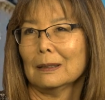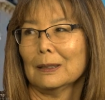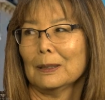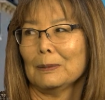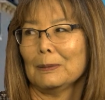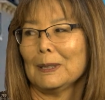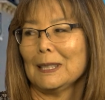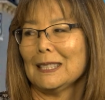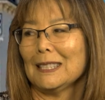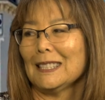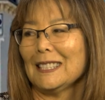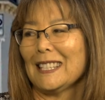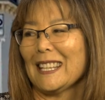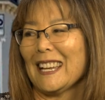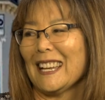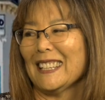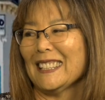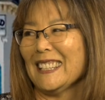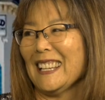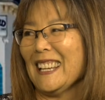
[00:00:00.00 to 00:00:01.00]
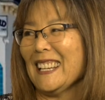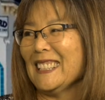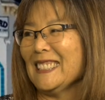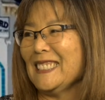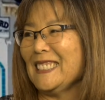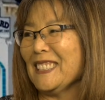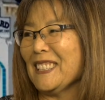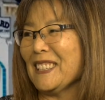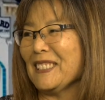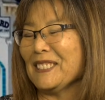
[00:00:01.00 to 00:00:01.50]
What is that? And
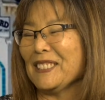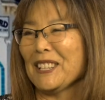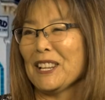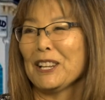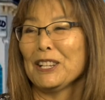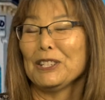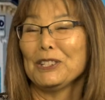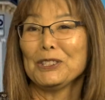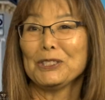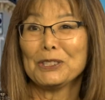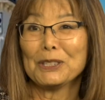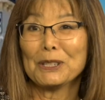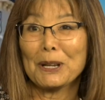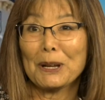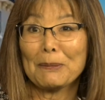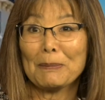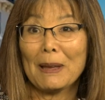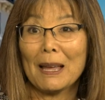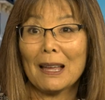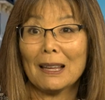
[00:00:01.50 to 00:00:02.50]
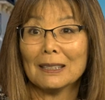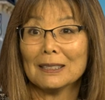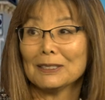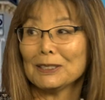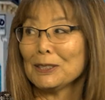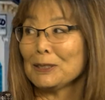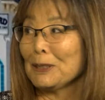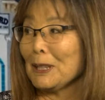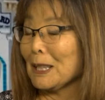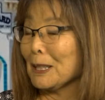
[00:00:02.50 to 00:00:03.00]
she goes, you should come out. And
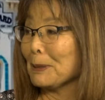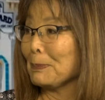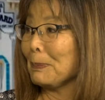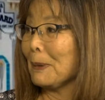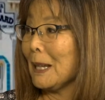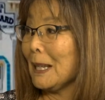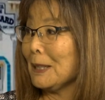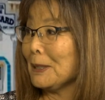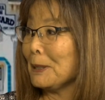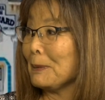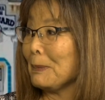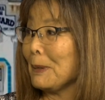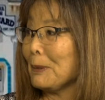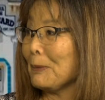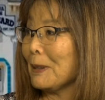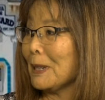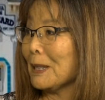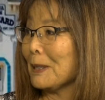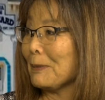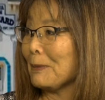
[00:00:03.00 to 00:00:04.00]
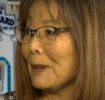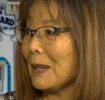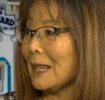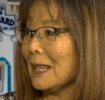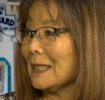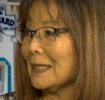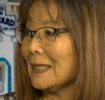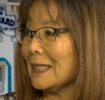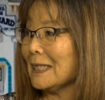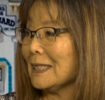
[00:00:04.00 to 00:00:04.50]
she explained to me what it
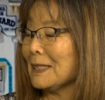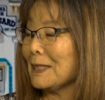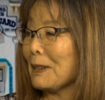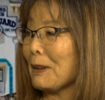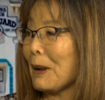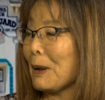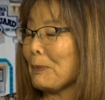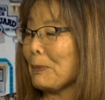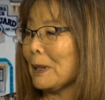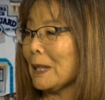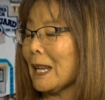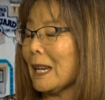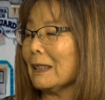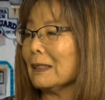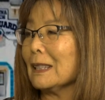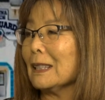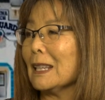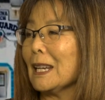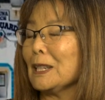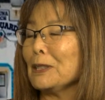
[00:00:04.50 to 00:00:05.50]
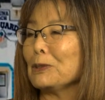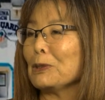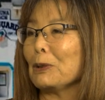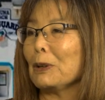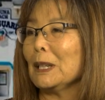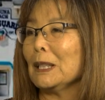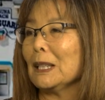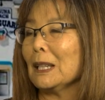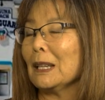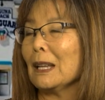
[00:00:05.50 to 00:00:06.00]
was. And so I went out and I
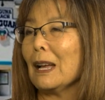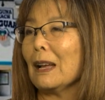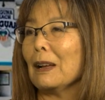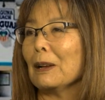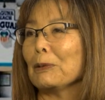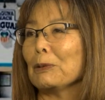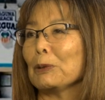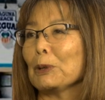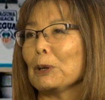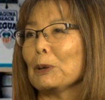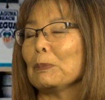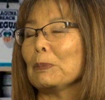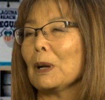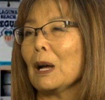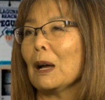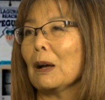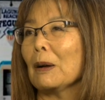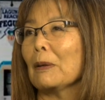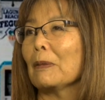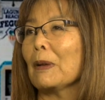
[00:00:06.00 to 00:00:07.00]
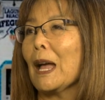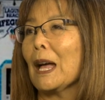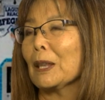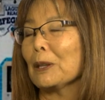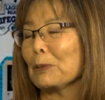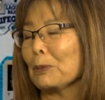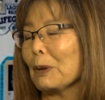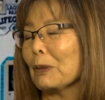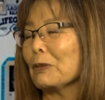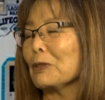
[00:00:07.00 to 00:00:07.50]
joined a, a group um, out
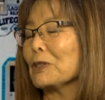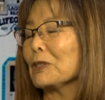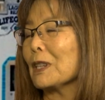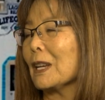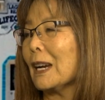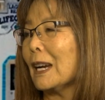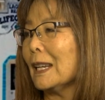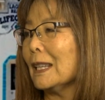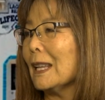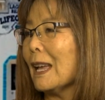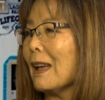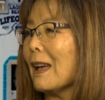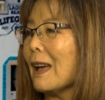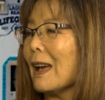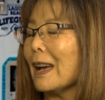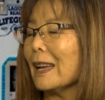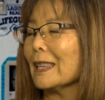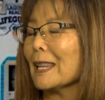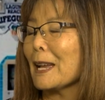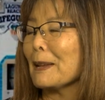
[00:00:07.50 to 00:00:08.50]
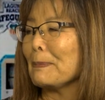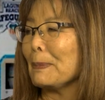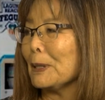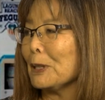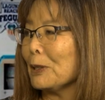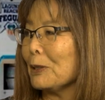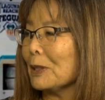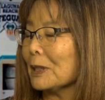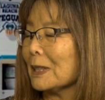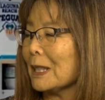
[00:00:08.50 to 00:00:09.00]
of Riverside and I've been
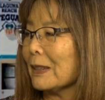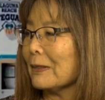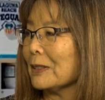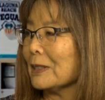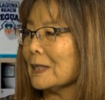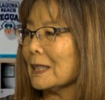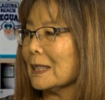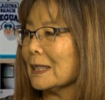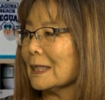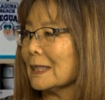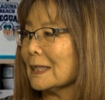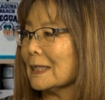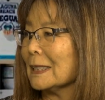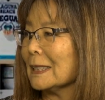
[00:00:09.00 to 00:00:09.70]
hooked ever since.